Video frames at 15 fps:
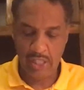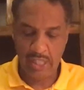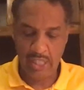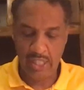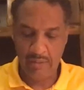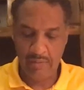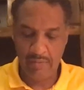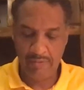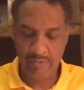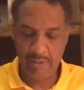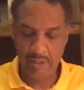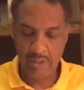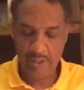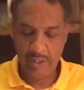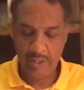give
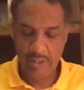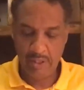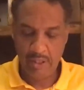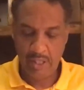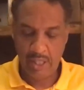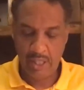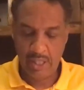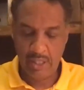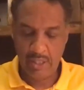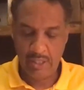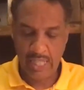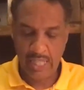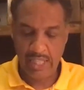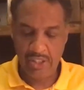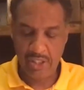uh,
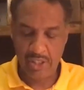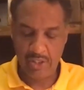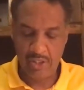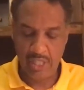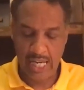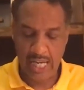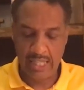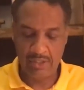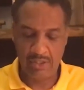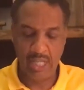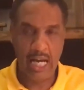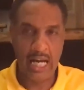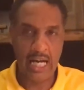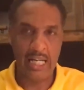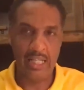nations as
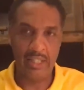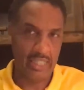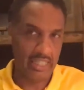thine,